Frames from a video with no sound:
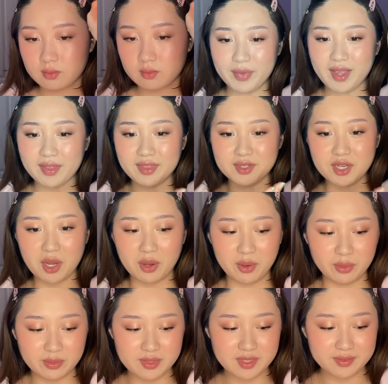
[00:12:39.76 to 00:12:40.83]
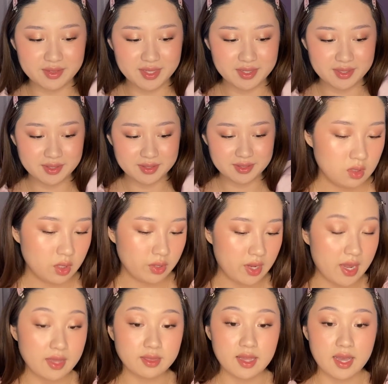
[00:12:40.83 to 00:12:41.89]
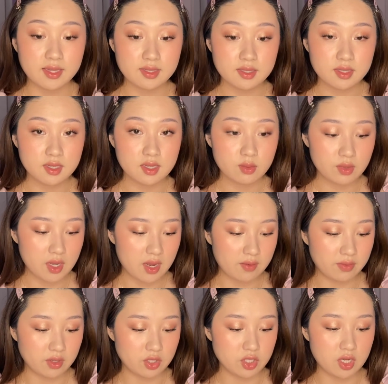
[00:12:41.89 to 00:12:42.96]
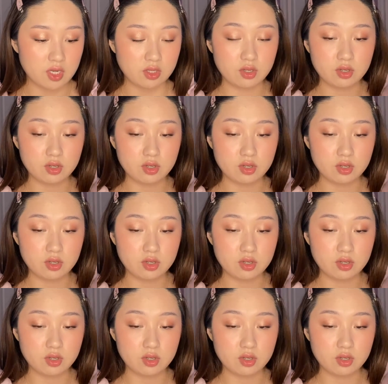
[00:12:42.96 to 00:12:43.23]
We have the tones of these. Okay, and lastly, we have the shade